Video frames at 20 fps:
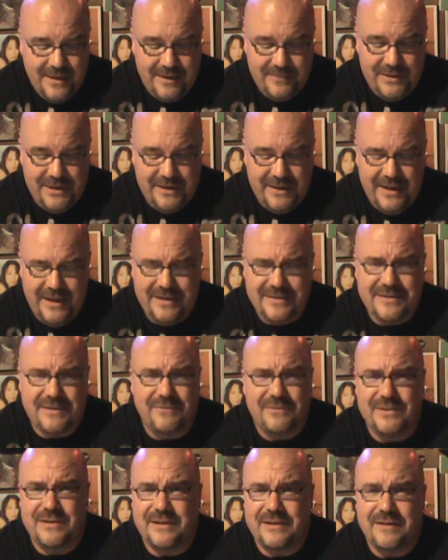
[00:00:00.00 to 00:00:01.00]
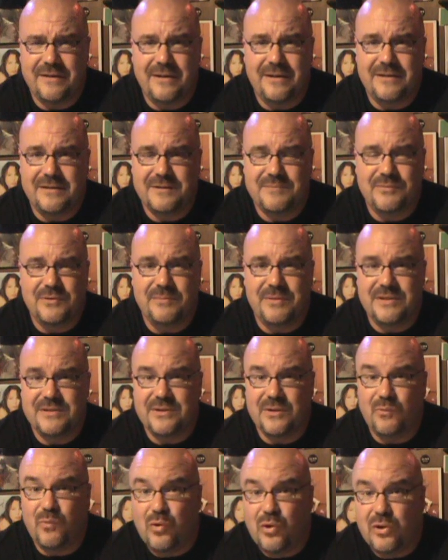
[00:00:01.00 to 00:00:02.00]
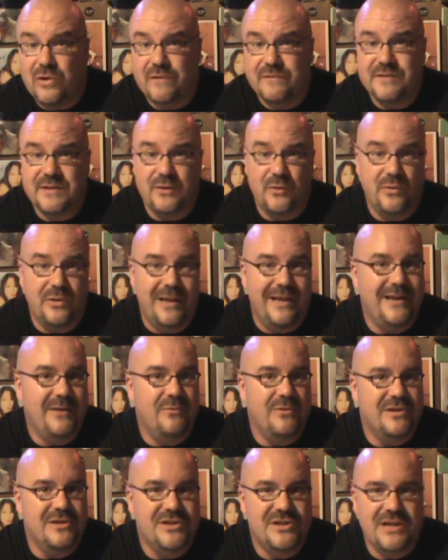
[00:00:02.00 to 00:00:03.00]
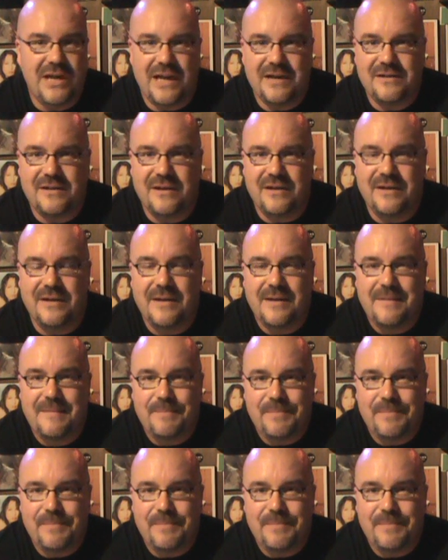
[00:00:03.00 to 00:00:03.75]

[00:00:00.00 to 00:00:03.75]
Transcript: I mean, it has everything, experiments on wolves, an old lady with a shotgun,